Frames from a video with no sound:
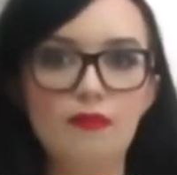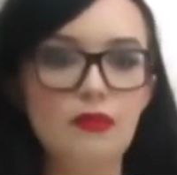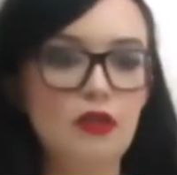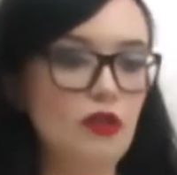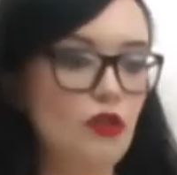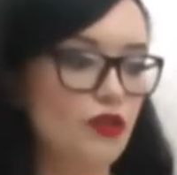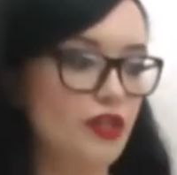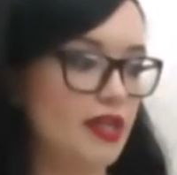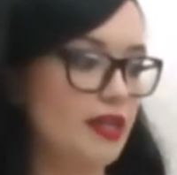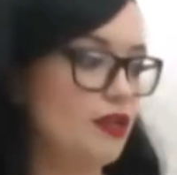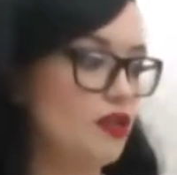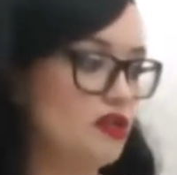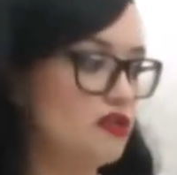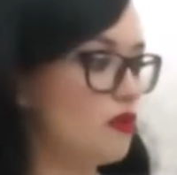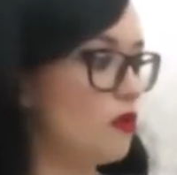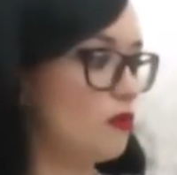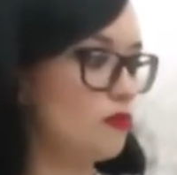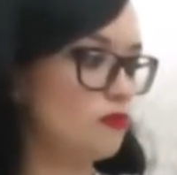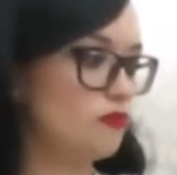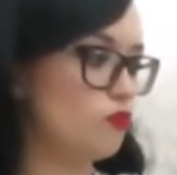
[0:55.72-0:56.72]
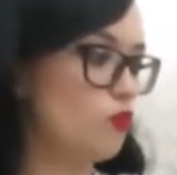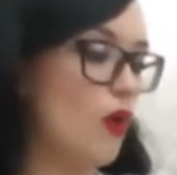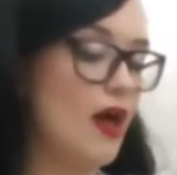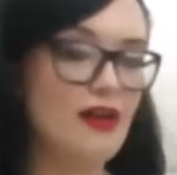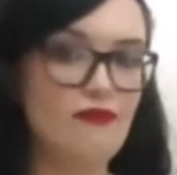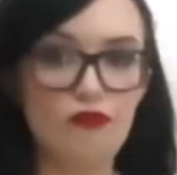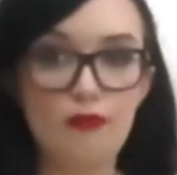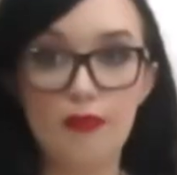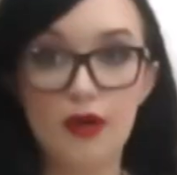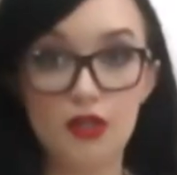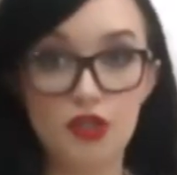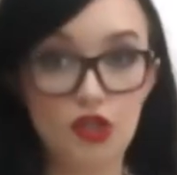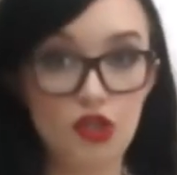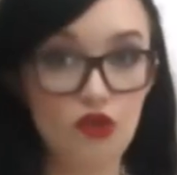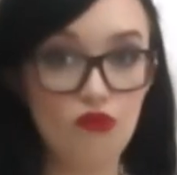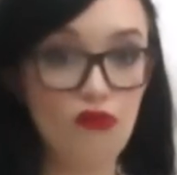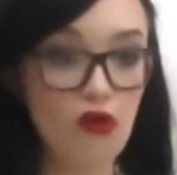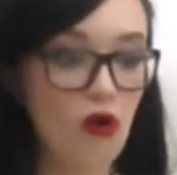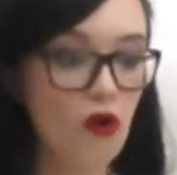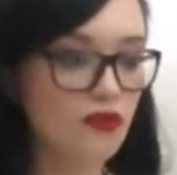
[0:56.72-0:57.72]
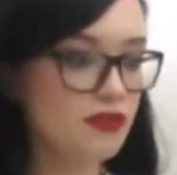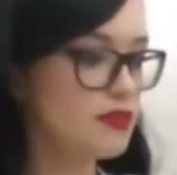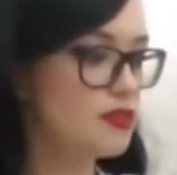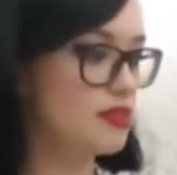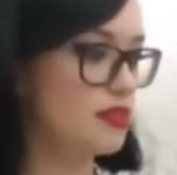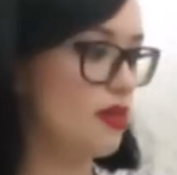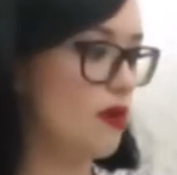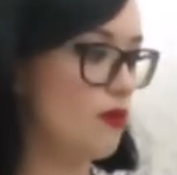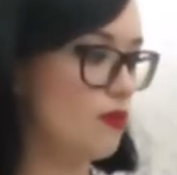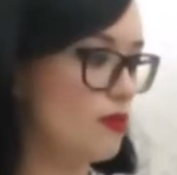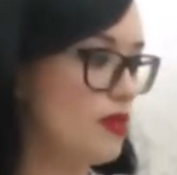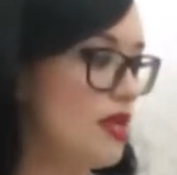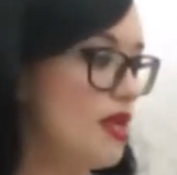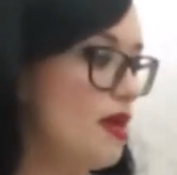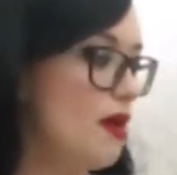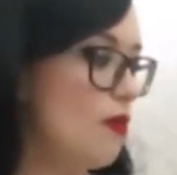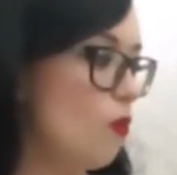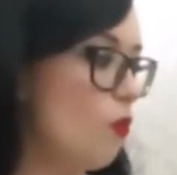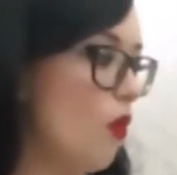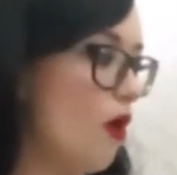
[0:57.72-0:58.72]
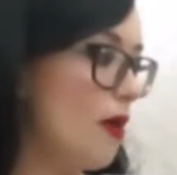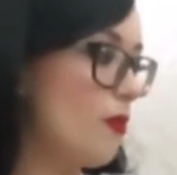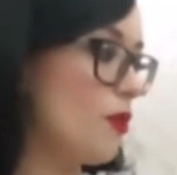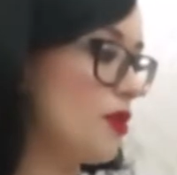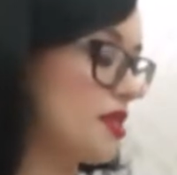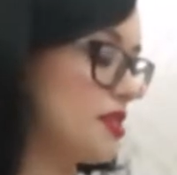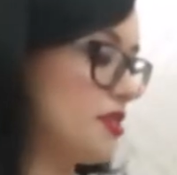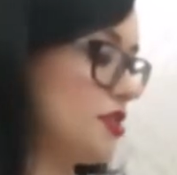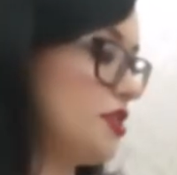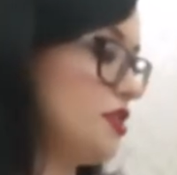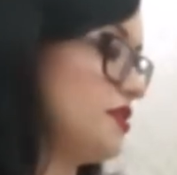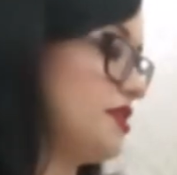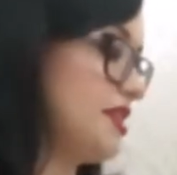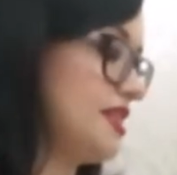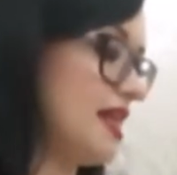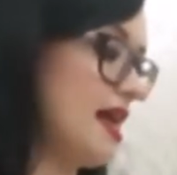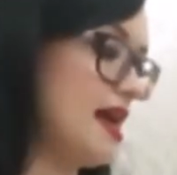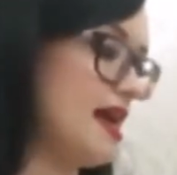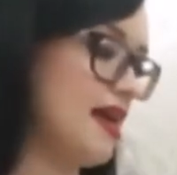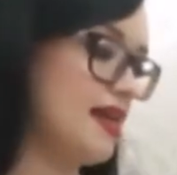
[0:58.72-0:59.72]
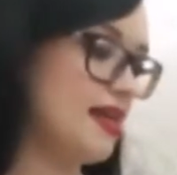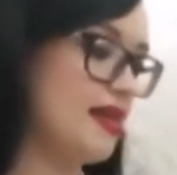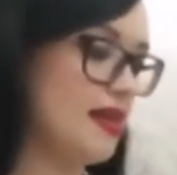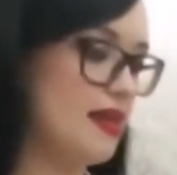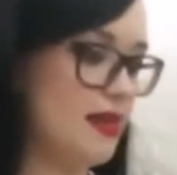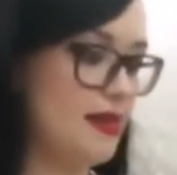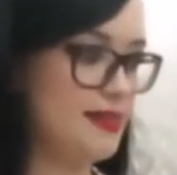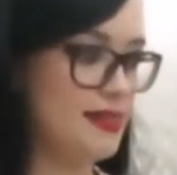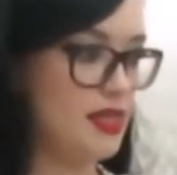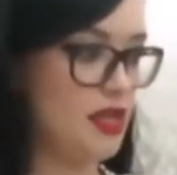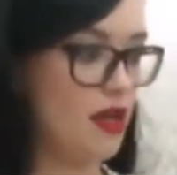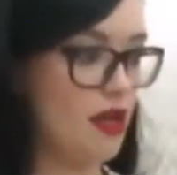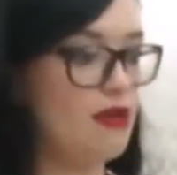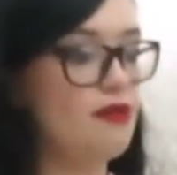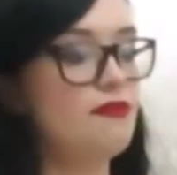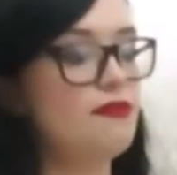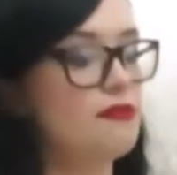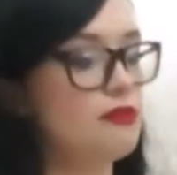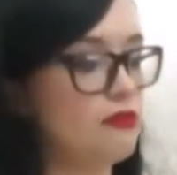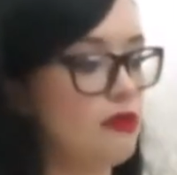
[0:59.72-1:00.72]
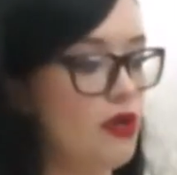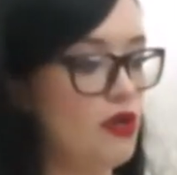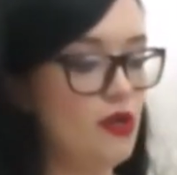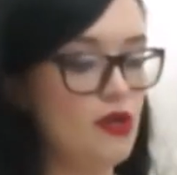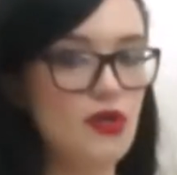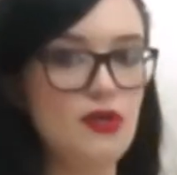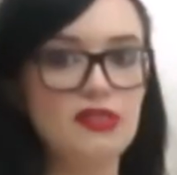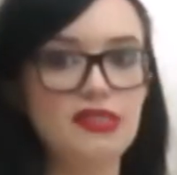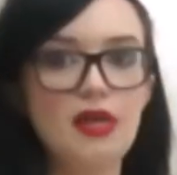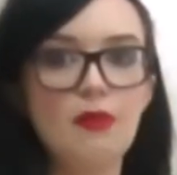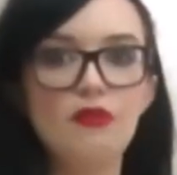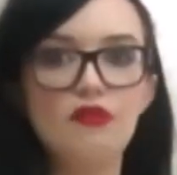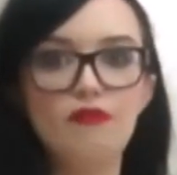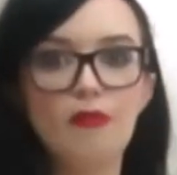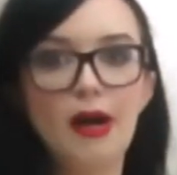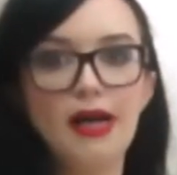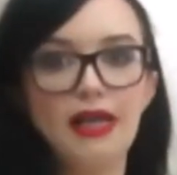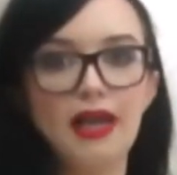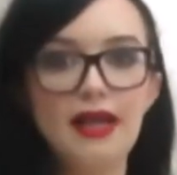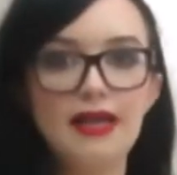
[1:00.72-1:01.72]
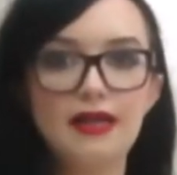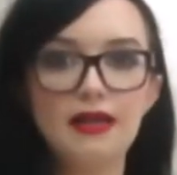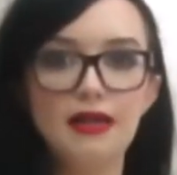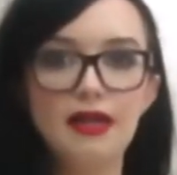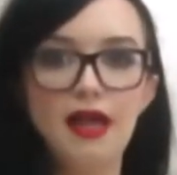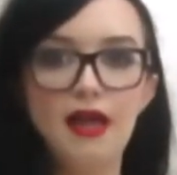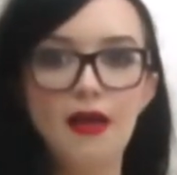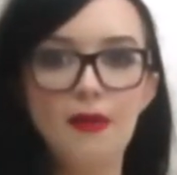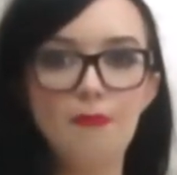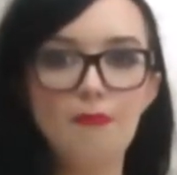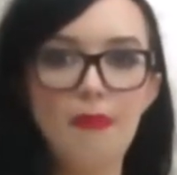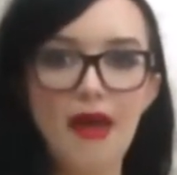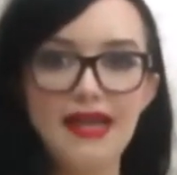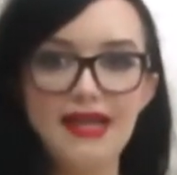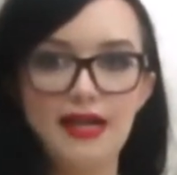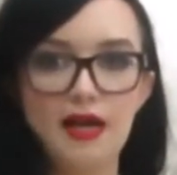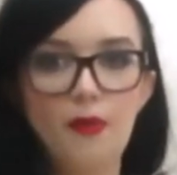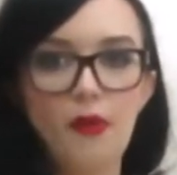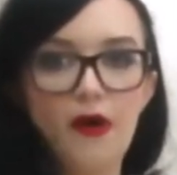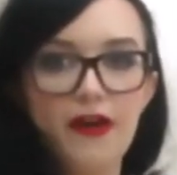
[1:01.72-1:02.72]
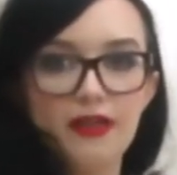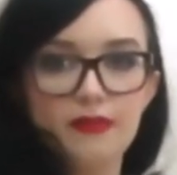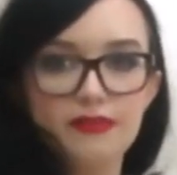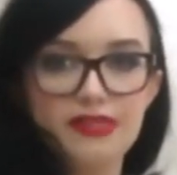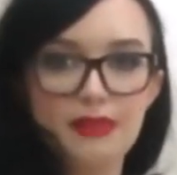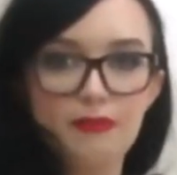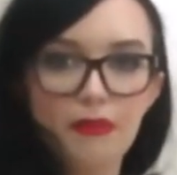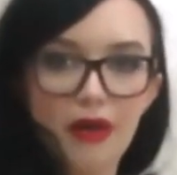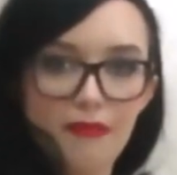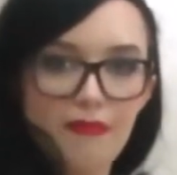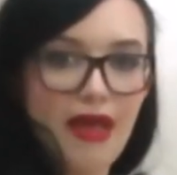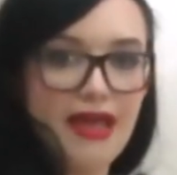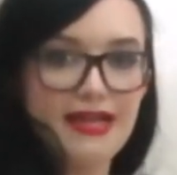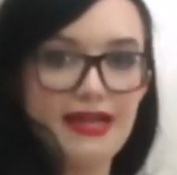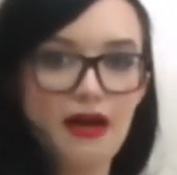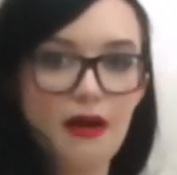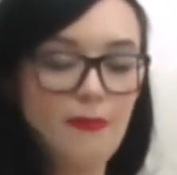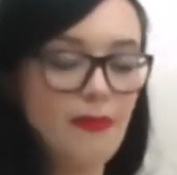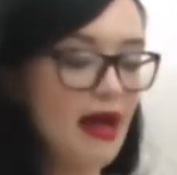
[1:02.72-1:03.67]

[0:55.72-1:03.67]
looking good on whatever budget you're on. So what I wanted to do today is go through some of my makeup items in my makeup